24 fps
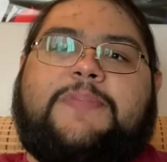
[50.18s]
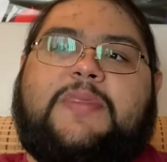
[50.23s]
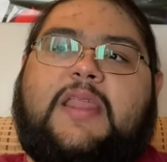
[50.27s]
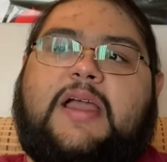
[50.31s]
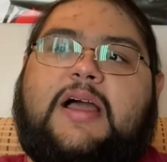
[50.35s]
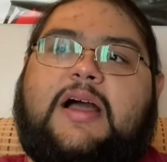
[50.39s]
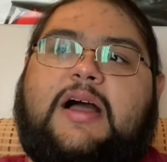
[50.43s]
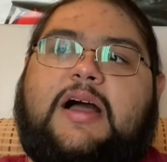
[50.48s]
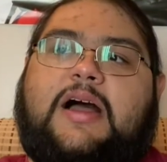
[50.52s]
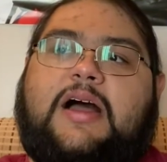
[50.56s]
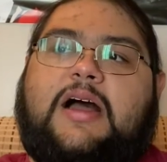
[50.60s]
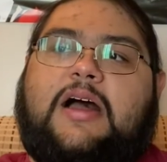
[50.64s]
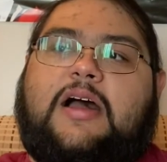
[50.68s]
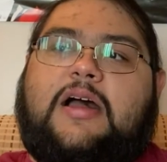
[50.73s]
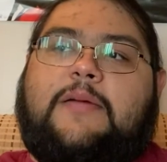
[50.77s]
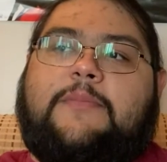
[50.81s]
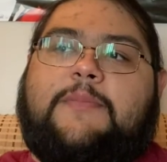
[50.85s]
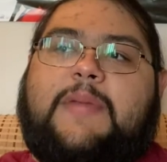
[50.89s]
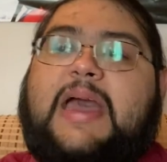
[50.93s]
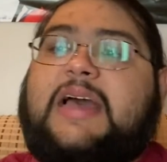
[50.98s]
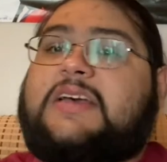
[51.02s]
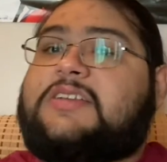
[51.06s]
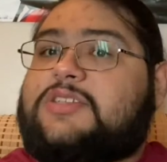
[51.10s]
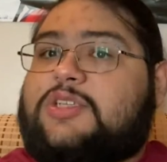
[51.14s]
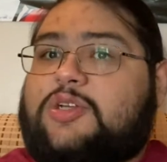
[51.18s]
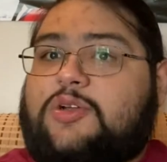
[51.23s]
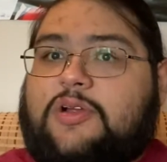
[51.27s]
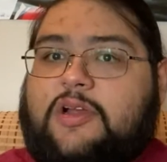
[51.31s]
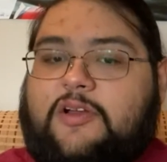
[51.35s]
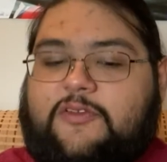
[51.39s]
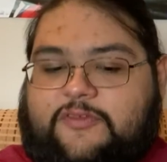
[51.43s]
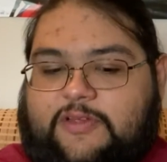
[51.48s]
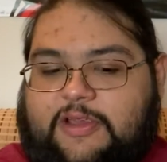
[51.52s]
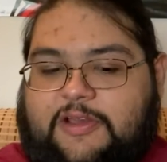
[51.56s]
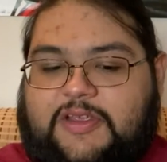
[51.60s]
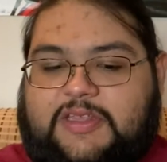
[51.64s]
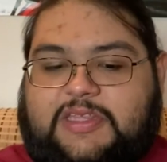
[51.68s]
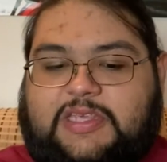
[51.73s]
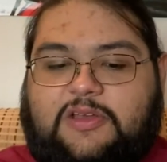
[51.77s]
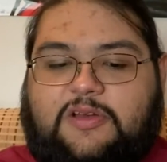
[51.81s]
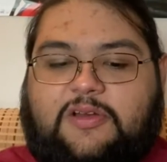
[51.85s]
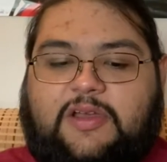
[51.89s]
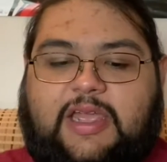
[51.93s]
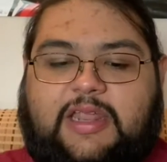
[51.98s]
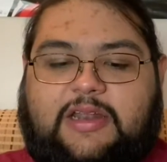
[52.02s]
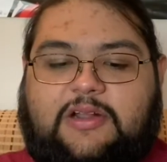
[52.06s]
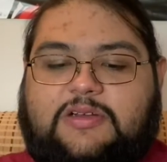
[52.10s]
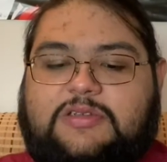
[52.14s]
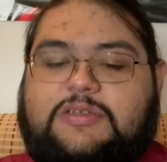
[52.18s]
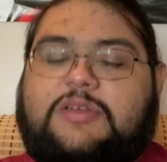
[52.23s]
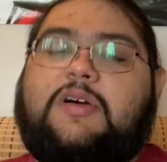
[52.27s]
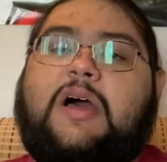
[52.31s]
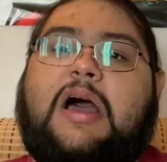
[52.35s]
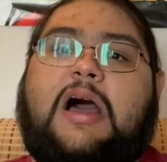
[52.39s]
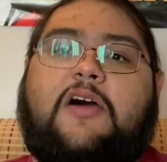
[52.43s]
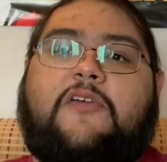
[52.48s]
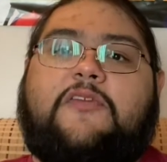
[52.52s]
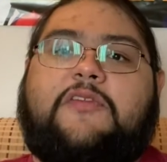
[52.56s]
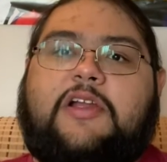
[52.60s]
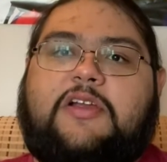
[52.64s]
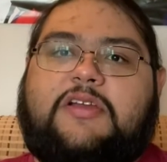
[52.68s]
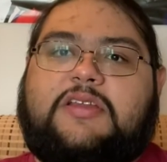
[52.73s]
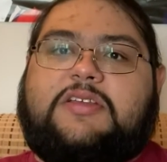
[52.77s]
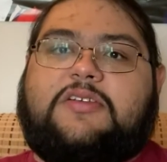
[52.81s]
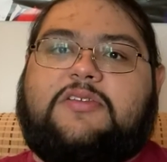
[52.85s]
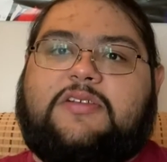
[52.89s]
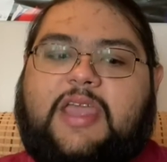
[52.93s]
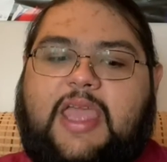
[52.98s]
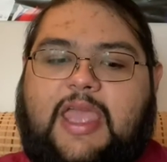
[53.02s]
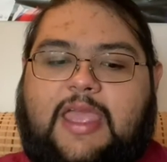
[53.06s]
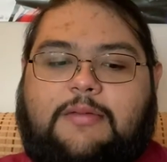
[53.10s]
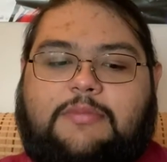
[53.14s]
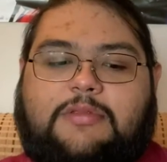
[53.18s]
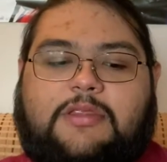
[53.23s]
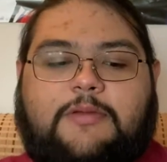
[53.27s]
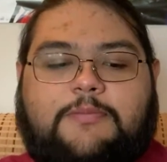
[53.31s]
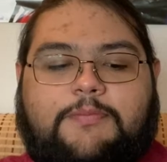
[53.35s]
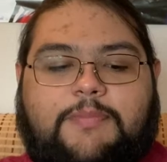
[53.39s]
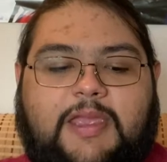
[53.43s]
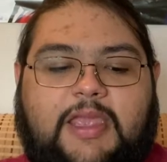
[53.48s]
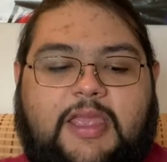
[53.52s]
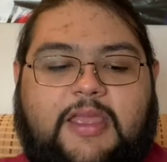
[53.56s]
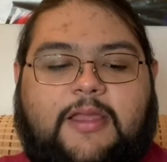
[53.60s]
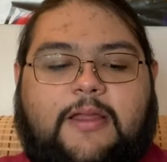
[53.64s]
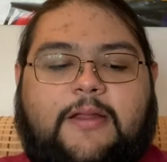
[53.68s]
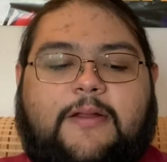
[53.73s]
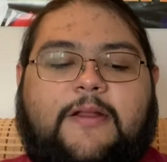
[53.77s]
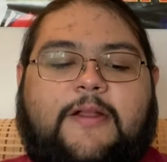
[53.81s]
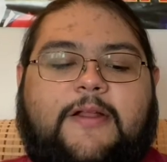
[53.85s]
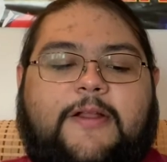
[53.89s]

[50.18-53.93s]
master of Fairy Tail, and also how Fairy Tail came to be.